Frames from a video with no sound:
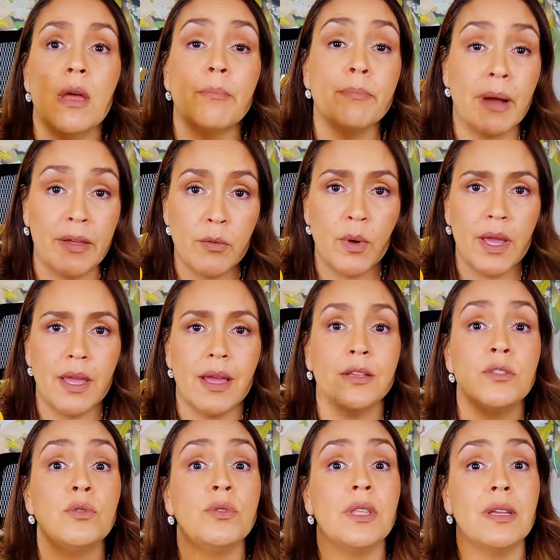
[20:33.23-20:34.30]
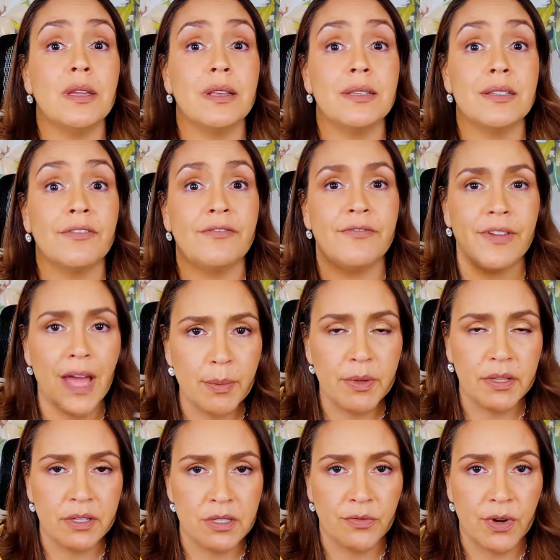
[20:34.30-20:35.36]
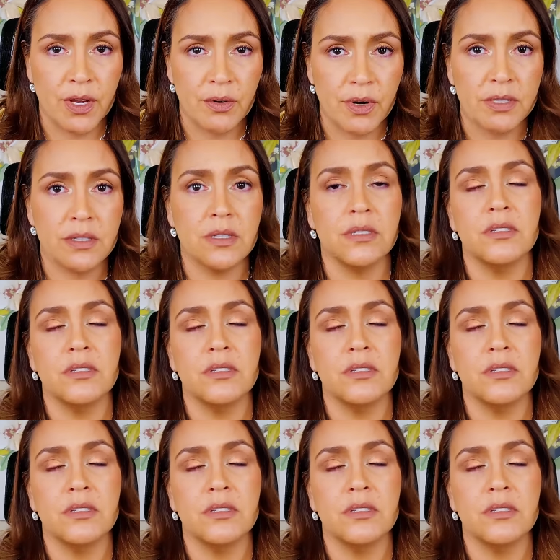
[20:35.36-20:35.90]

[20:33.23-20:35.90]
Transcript: By the way, I do think it is a fabulous fragrance.